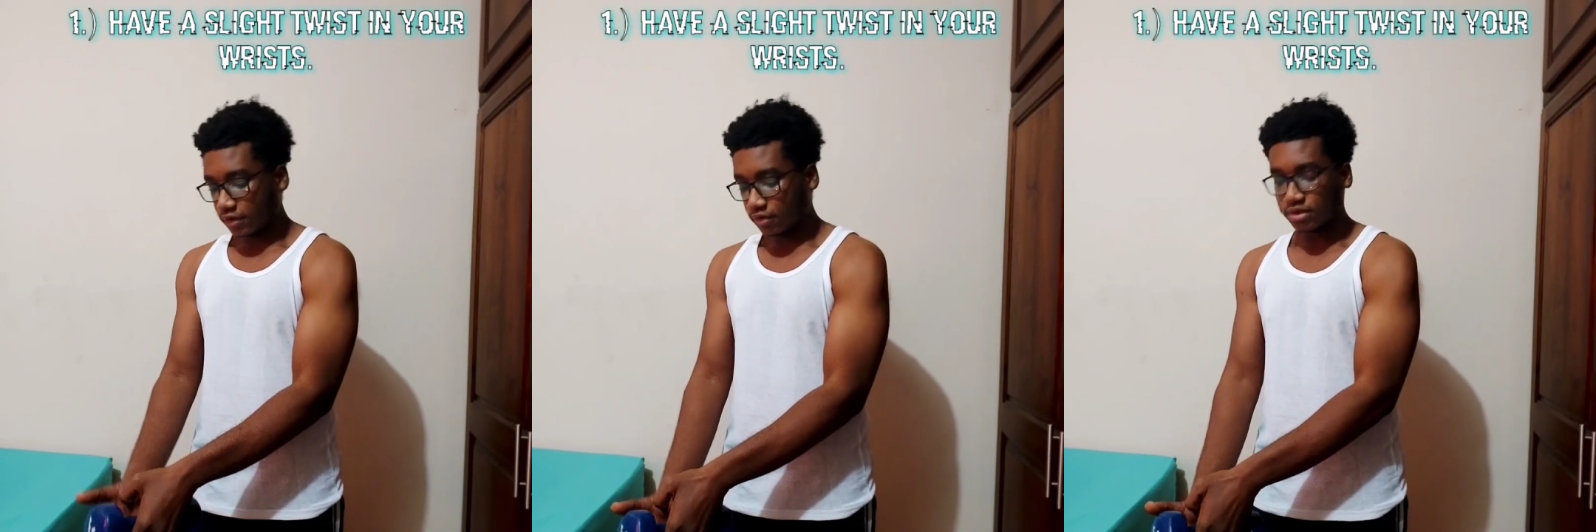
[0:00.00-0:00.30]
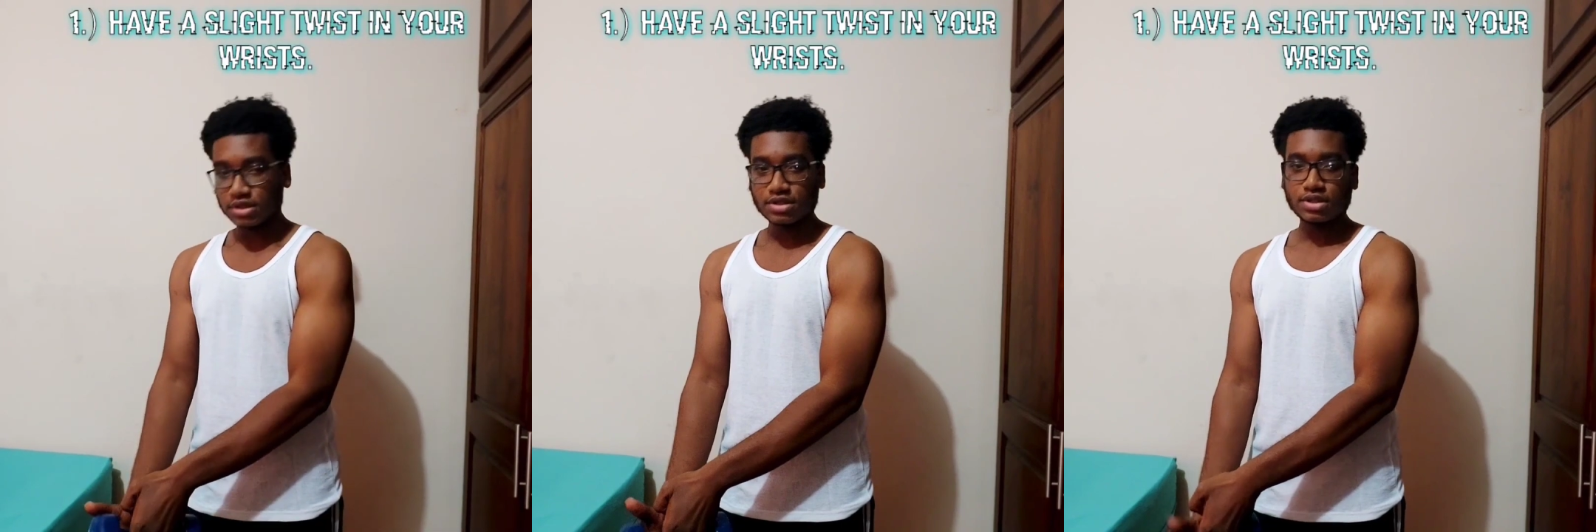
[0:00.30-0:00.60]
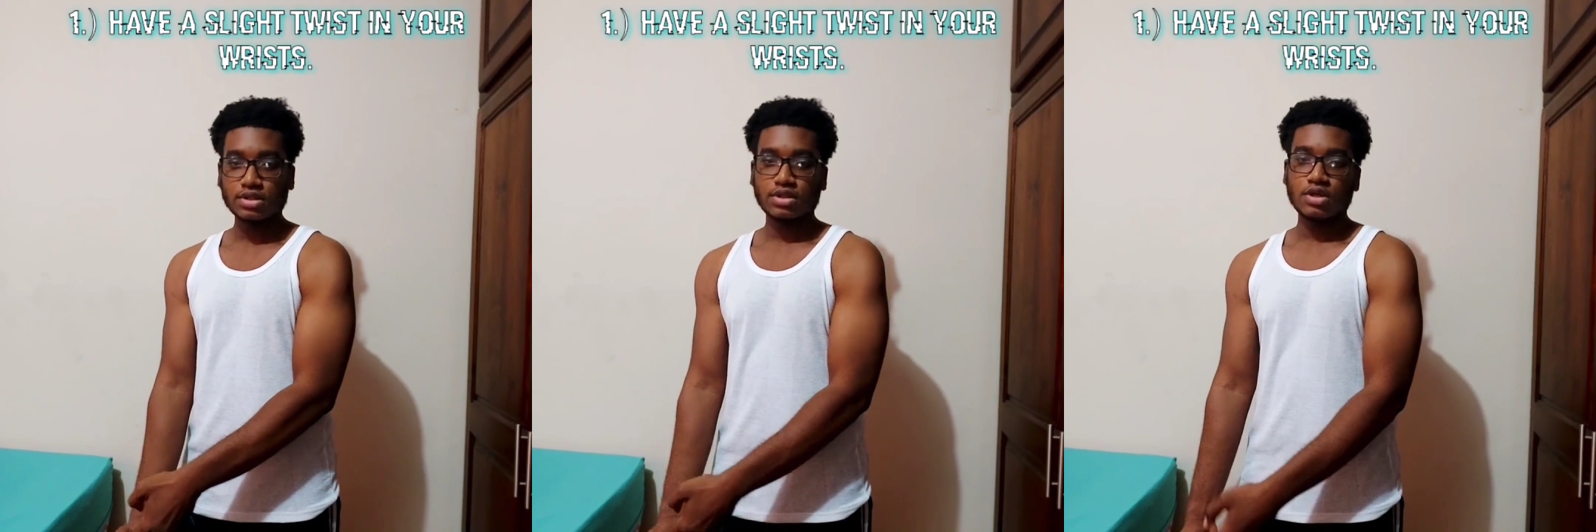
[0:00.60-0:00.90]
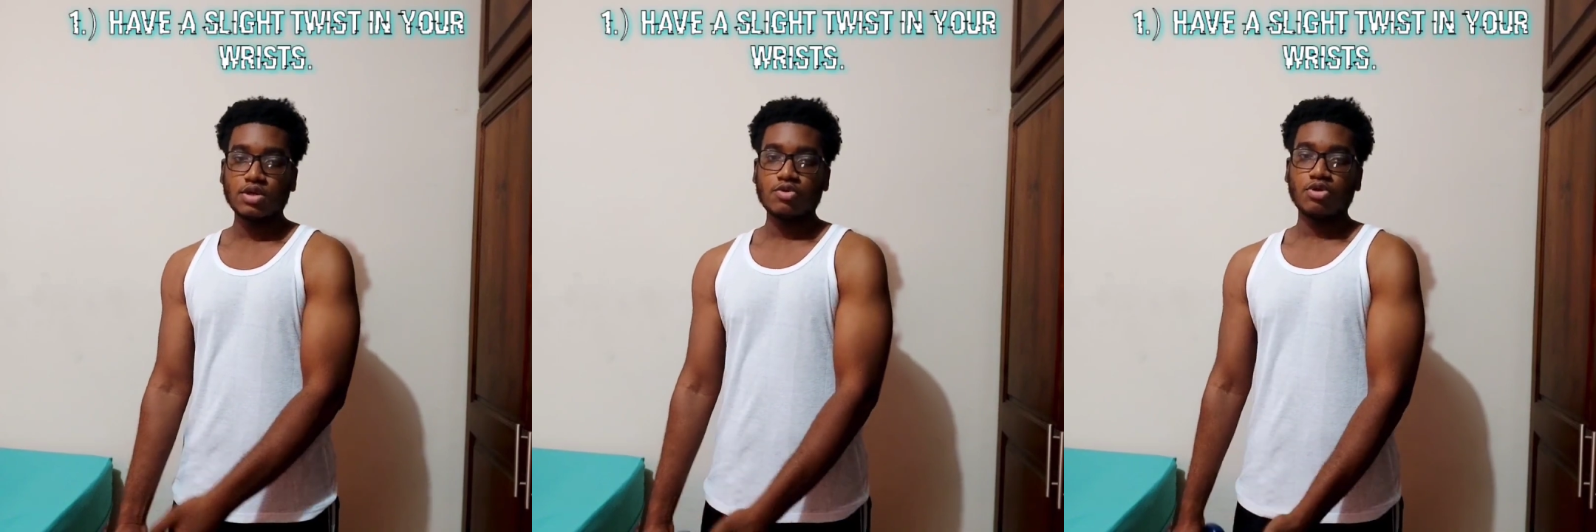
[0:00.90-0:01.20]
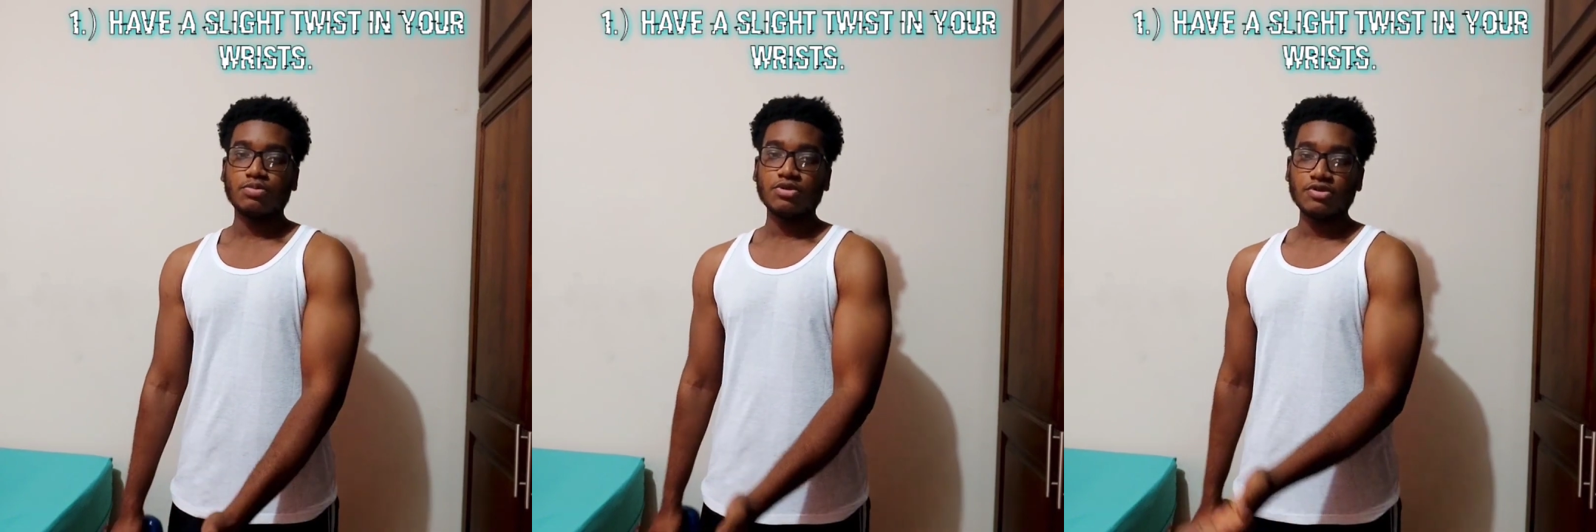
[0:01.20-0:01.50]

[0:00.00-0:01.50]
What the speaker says: you notice, with